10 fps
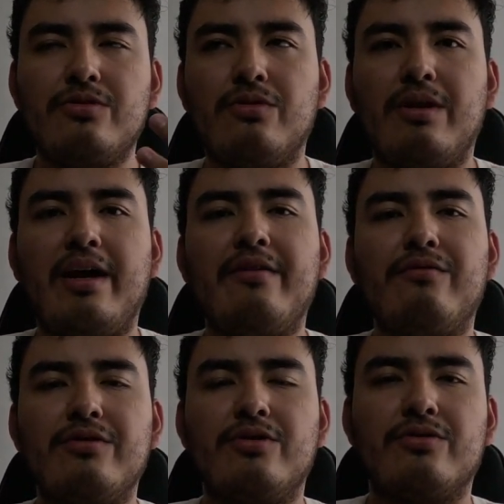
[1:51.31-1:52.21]
should
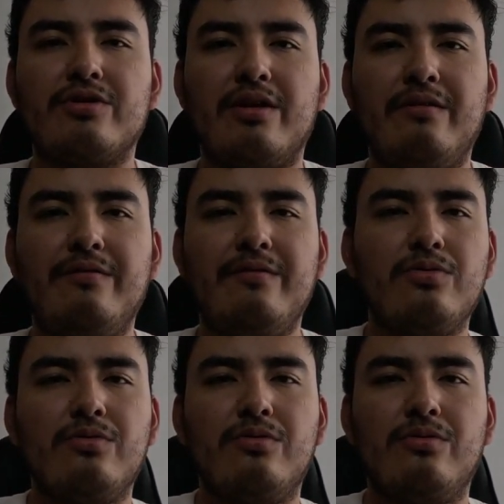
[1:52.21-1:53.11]
have with yourself
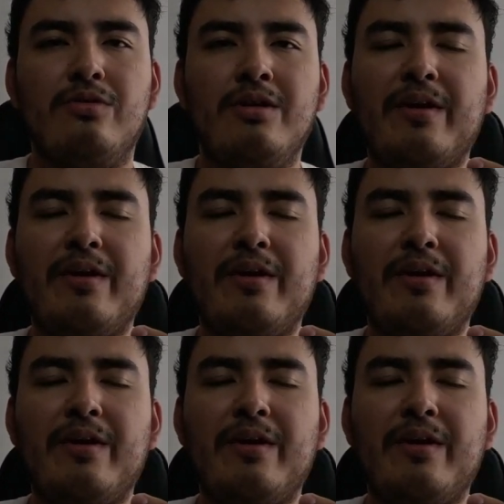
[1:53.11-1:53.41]
to